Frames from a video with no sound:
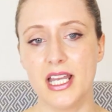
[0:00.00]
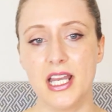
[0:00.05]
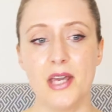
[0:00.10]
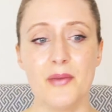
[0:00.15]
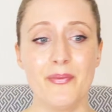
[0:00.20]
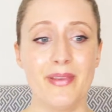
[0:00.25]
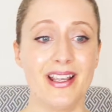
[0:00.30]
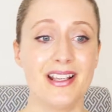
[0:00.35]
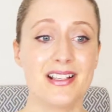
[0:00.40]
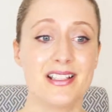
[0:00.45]

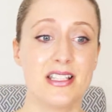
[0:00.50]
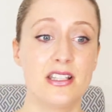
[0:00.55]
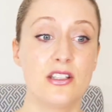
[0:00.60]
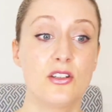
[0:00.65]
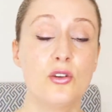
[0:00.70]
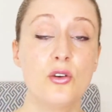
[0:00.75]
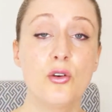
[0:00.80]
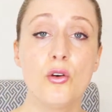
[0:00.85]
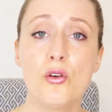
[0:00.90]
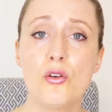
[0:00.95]
Because at the
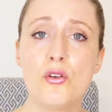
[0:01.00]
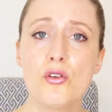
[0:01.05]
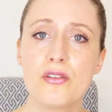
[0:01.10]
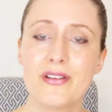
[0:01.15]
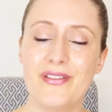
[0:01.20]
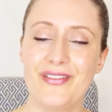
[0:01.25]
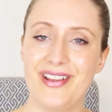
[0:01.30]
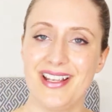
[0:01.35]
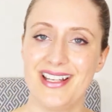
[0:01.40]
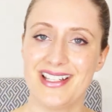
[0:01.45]

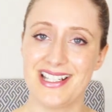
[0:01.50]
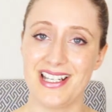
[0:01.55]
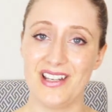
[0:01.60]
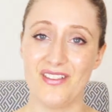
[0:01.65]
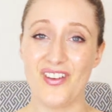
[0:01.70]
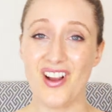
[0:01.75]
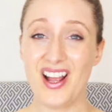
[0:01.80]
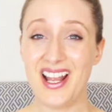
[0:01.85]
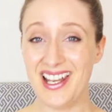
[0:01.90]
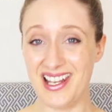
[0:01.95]
core of it,
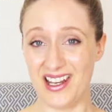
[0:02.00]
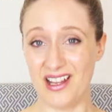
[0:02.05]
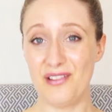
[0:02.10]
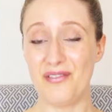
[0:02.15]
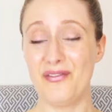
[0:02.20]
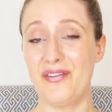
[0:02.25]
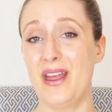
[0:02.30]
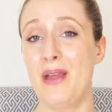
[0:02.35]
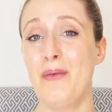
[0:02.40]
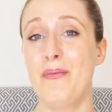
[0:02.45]
if I
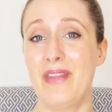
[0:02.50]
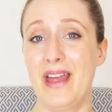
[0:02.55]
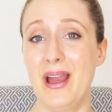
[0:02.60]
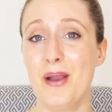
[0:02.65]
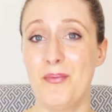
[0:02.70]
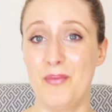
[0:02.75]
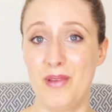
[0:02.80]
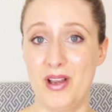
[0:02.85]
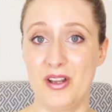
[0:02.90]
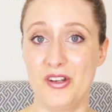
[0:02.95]
love them
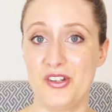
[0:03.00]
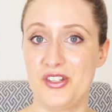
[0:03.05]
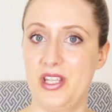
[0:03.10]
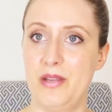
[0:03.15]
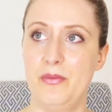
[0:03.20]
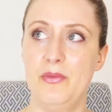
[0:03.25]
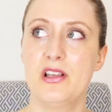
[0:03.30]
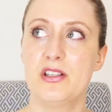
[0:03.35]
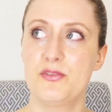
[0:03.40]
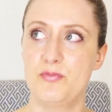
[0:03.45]
that much,
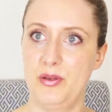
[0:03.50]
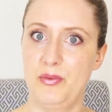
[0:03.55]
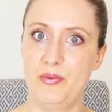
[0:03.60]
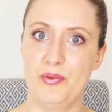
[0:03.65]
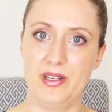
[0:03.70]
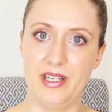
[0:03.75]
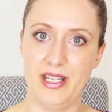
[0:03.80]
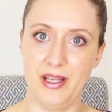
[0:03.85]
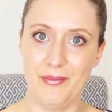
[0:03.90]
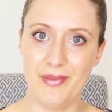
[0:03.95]
they must be
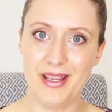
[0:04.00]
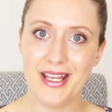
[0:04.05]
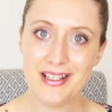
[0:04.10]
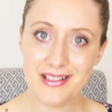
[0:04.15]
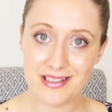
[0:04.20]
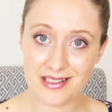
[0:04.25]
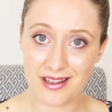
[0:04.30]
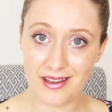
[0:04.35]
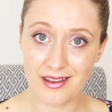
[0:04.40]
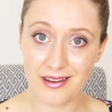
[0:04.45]
pretty
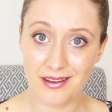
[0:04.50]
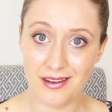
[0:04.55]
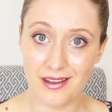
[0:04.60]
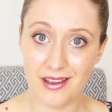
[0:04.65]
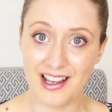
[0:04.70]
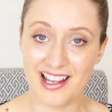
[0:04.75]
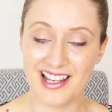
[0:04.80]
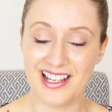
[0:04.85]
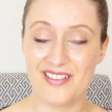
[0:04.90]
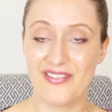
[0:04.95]
amazing.
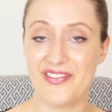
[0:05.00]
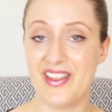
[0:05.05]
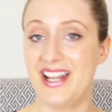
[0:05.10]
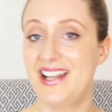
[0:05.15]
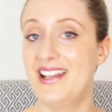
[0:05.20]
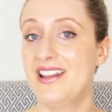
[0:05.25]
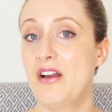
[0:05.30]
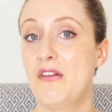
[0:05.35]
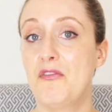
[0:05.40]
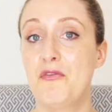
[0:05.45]
And if they
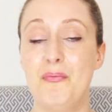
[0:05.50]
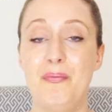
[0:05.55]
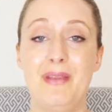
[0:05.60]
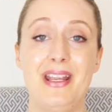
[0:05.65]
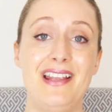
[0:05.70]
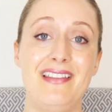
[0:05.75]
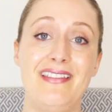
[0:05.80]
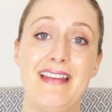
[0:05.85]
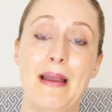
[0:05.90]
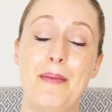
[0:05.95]
love
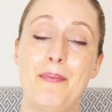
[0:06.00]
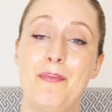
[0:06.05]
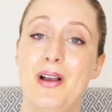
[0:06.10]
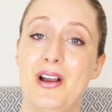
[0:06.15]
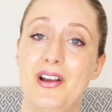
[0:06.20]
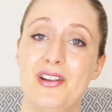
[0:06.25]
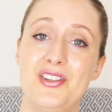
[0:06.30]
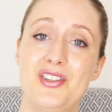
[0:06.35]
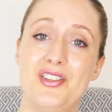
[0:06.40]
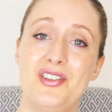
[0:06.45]
me that
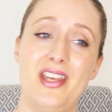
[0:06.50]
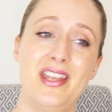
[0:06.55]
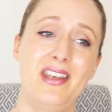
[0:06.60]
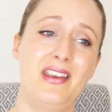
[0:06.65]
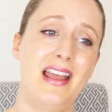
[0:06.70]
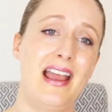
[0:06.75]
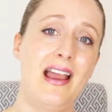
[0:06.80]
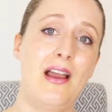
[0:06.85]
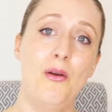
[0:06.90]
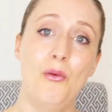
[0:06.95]
much, then
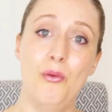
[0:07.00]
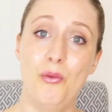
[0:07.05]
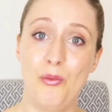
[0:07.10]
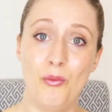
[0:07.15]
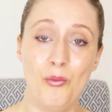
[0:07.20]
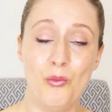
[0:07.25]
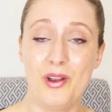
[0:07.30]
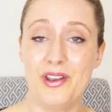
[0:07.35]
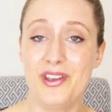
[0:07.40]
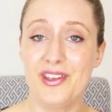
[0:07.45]
how
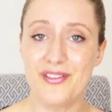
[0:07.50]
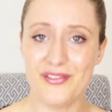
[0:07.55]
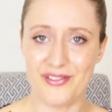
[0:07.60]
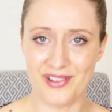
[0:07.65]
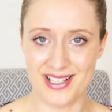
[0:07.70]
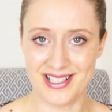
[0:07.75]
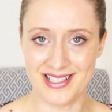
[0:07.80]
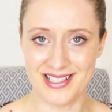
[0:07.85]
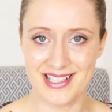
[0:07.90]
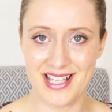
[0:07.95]

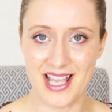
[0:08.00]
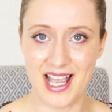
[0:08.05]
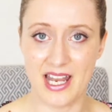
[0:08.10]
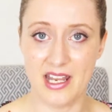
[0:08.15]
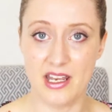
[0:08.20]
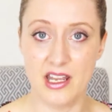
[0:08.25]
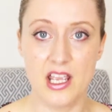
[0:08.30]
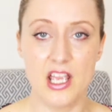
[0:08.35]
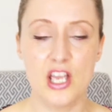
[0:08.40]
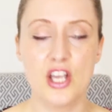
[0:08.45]
wonderful is that?
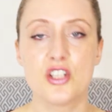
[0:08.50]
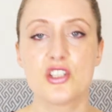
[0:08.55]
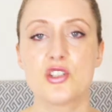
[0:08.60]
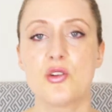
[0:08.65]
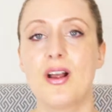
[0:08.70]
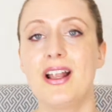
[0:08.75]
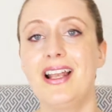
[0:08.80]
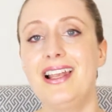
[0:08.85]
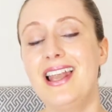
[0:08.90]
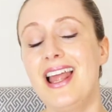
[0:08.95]

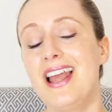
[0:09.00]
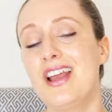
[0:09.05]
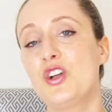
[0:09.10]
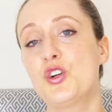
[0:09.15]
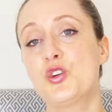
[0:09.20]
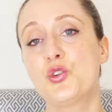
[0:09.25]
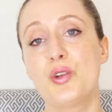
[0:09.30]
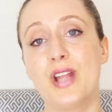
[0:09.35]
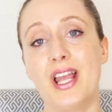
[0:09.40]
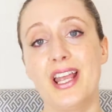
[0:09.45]
So I let
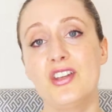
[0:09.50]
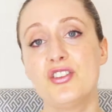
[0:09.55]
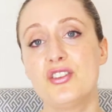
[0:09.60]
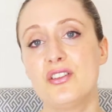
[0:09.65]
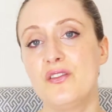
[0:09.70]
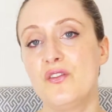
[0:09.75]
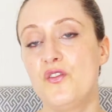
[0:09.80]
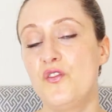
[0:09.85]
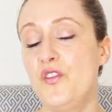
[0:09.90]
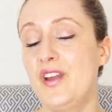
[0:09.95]

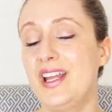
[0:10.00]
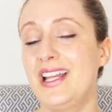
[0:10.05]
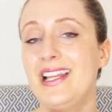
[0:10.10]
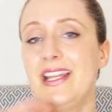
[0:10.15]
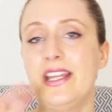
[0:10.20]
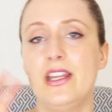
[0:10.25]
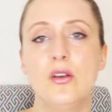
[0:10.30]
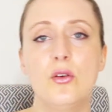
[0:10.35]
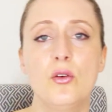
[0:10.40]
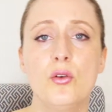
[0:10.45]
creation fill
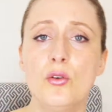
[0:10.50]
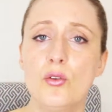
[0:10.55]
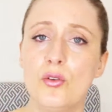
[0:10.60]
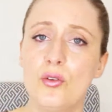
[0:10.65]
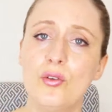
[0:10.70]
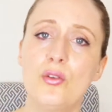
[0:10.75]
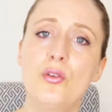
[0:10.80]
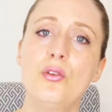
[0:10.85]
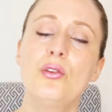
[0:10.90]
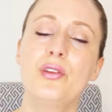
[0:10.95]
in
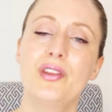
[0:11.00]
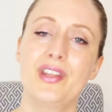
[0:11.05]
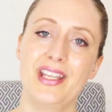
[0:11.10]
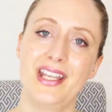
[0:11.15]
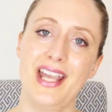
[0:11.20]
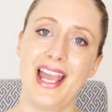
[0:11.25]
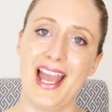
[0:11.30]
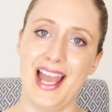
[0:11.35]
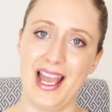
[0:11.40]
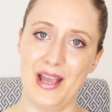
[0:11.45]
all the
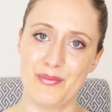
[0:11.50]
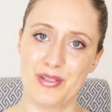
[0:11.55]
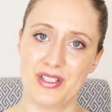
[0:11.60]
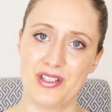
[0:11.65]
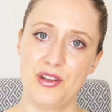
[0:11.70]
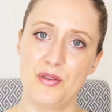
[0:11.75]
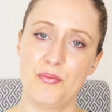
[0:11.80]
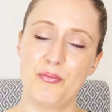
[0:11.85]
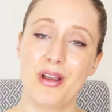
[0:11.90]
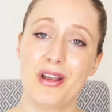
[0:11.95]

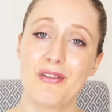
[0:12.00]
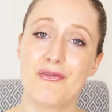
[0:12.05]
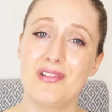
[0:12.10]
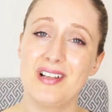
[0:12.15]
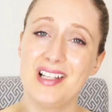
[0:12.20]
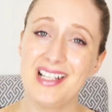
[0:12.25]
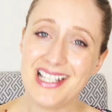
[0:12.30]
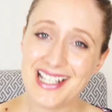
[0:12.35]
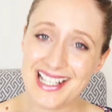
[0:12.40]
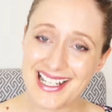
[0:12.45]
gaps by
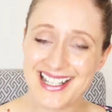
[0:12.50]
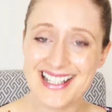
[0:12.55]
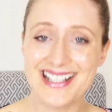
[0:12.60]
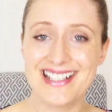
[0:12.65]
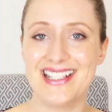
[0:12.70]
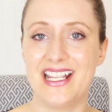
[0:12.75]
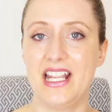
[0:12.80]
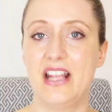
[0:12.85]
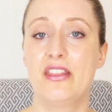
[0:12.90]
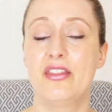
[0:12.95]

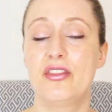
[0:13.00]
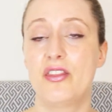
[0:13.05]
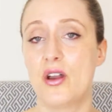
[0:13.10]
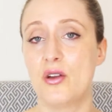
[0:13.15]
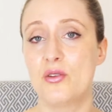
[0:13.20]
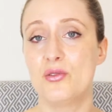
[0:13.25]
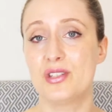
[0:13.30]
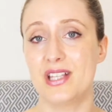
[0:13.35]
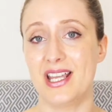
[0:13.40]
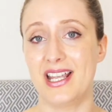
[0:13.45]
releasing
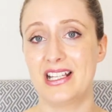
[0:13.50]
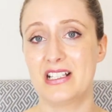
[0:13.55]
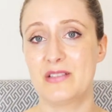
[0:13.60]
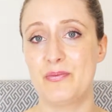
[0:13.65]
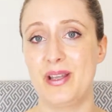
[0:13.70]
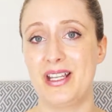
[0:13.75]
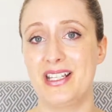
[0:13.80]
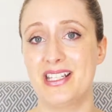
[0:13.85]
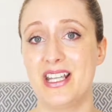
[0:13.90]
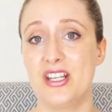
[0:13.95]
those
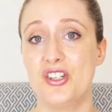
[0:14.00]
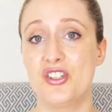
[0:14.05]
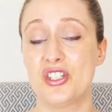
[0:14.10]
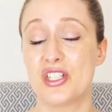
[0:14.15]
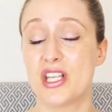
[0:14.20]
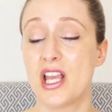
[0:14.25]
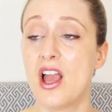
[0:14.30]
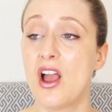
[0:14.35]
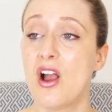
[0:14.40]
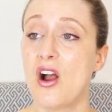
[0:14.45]

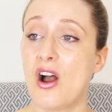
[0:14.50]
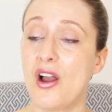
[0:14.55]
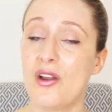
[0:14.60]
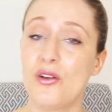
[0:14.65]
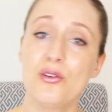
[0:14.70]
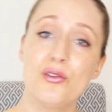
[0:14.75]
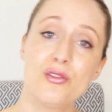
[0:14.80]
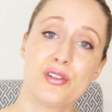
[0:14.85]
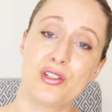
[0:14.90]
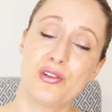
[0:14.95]
expectations. I
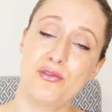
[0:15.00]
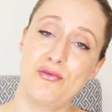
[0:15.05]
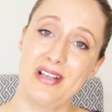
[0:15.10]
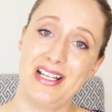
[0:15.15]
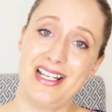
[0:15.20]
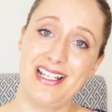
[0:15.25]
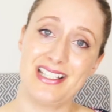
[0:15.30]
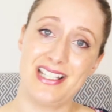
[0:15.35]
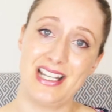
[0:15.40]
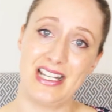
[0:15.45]
also
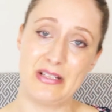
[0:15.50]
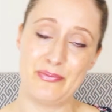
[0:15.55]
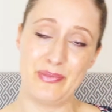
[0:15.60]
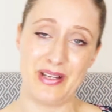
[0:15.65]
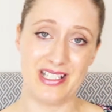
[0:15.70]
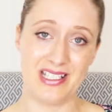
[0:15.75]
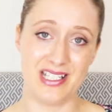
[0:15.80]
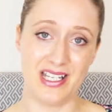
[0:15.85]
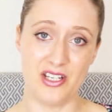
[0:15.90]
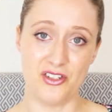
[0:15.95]
released
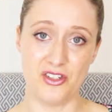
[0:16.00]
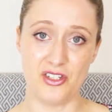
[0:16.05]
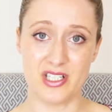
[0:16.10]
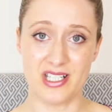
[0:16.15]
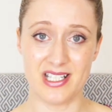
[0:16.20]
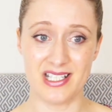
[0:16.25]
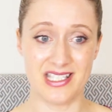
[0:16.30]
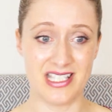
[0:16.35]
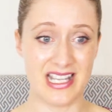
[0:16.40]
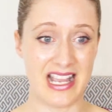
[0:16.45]
expectations
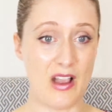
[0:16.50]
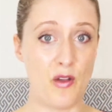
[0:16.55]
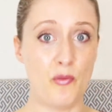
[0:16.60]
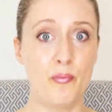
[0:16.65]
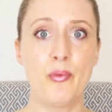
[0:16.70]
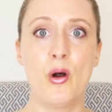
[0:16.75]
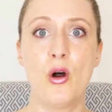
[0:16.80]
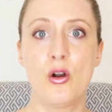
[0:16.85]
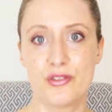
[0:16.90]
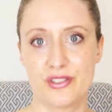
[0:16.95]
as to how
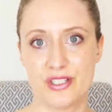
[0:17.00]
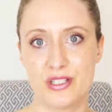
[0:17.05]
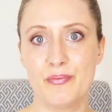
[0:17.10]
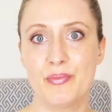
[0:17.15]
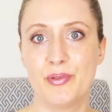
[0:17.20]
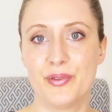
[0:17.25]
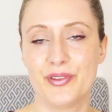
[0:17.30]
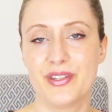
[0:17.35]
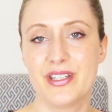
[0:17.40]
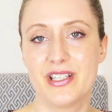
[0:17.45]

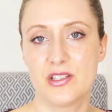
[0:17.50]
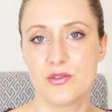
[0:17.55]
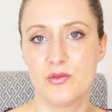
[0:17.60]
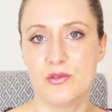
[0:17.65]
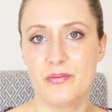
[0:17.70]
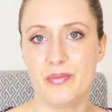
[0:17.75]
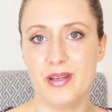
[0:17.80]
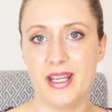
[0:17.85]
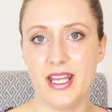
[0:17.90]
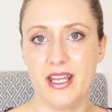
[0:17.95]
possible this
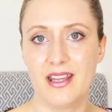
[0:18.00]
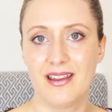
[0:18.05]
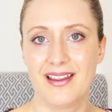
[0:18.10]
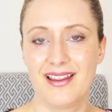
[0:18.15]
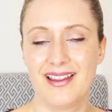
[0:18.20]
would be.